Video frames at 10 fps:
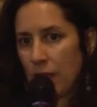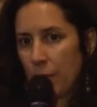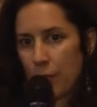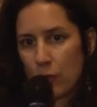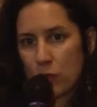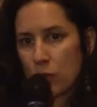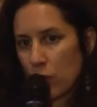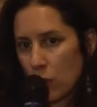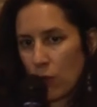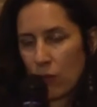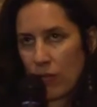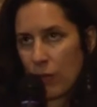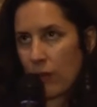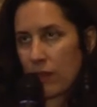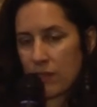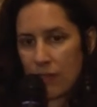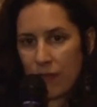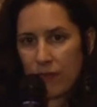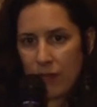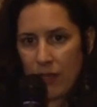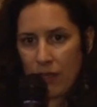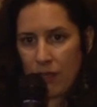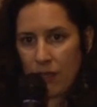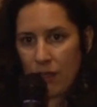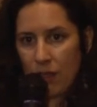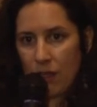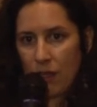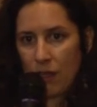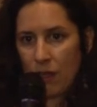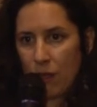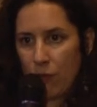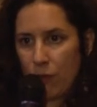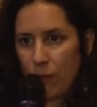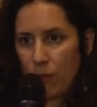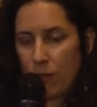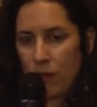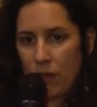Because not only were they suffering from